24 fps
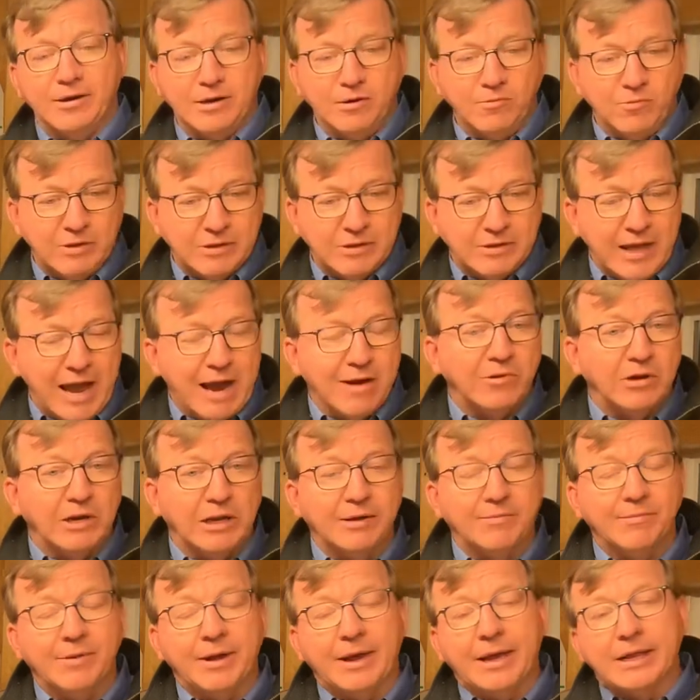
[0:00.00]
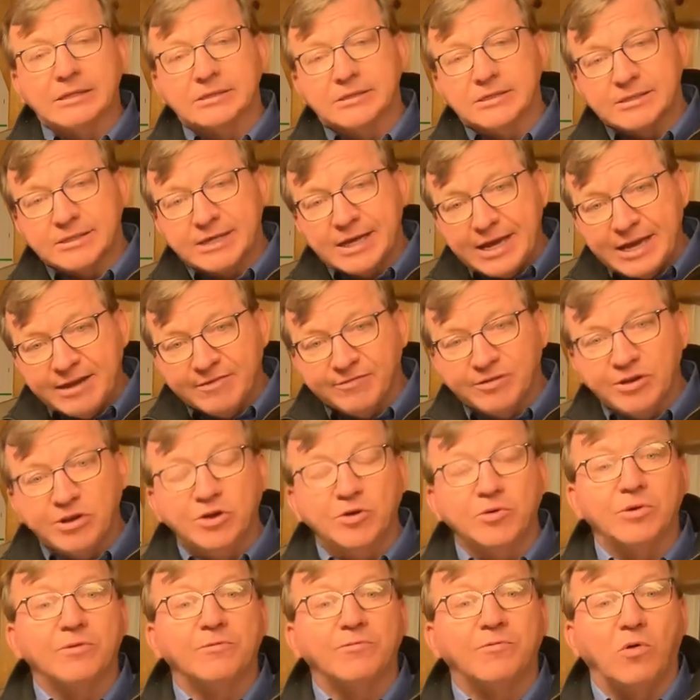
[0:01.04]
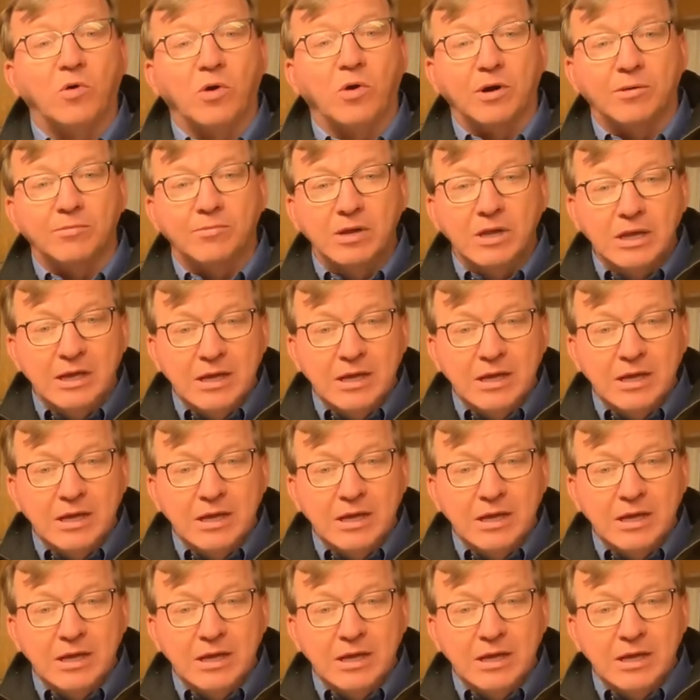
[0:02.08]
And what that really means is even uniform